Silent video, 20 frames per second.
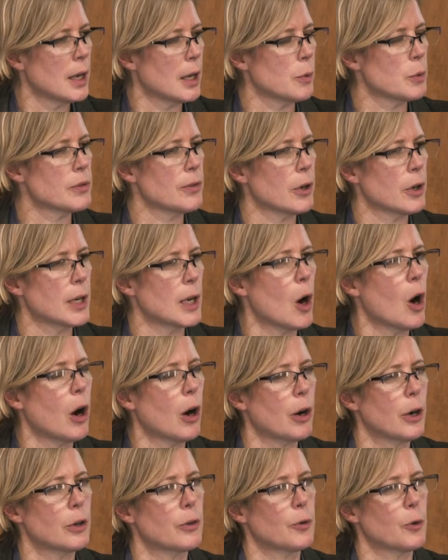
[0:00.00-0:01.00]
It was very
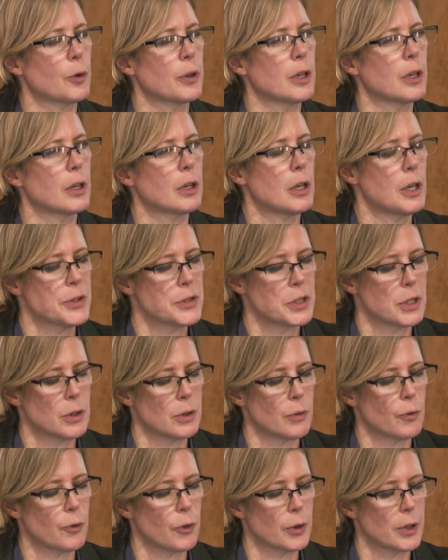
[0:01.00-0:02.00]
hard for
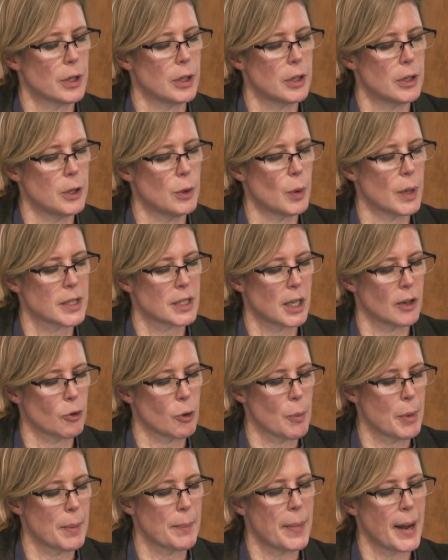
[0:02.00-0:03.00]
the U.S.
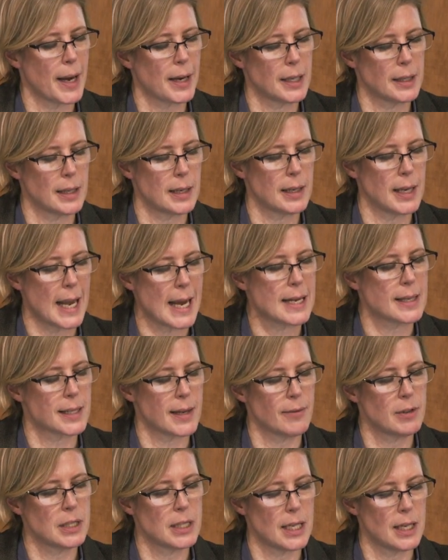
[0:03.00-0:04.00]
government back in the
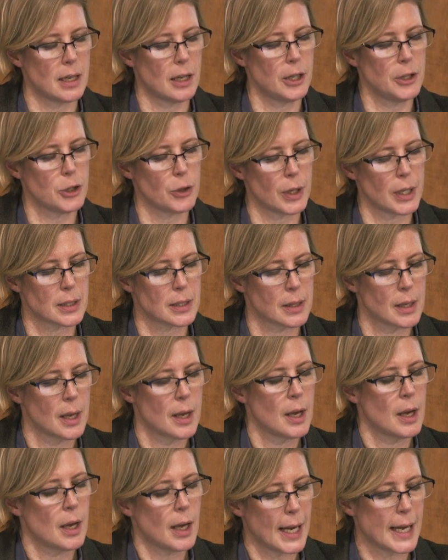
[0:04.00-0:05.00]
1700s,
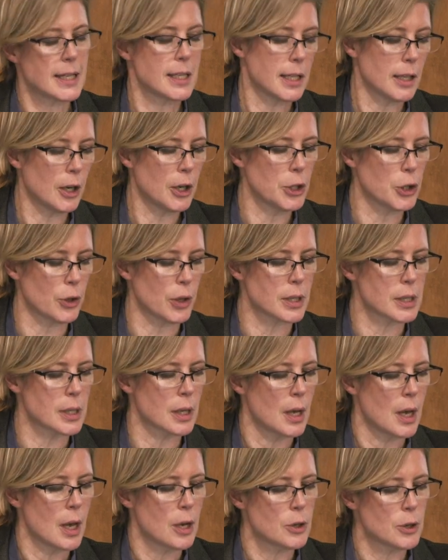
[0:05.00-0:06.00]

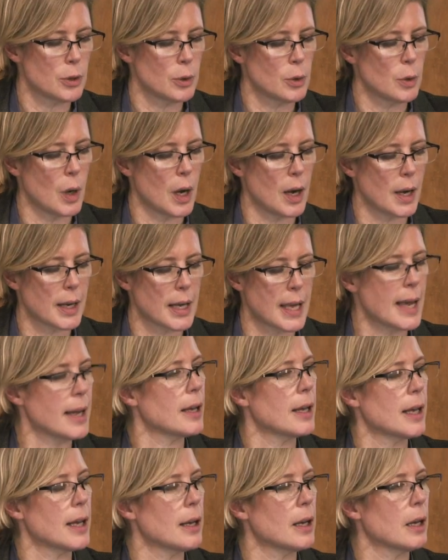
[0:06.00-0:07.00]
1800s, to
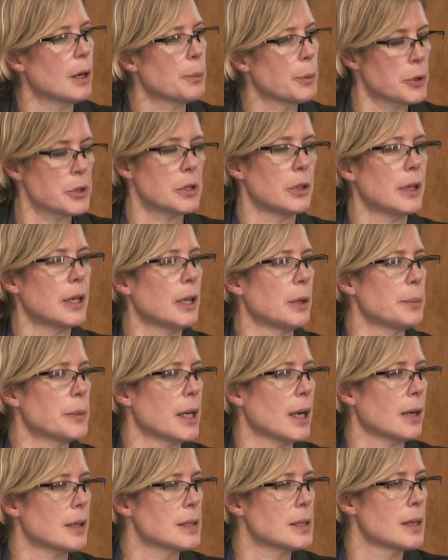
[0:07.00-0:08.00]
get a personal income
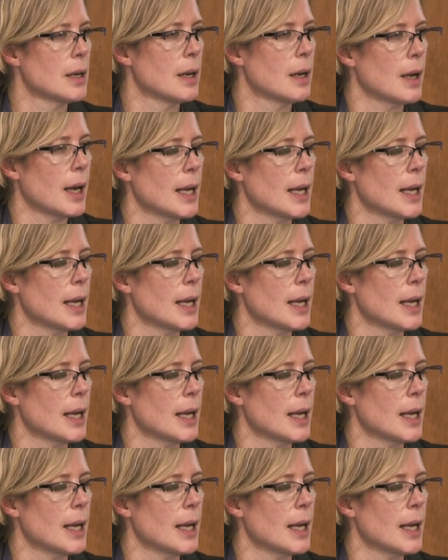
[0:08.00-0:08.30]
tax.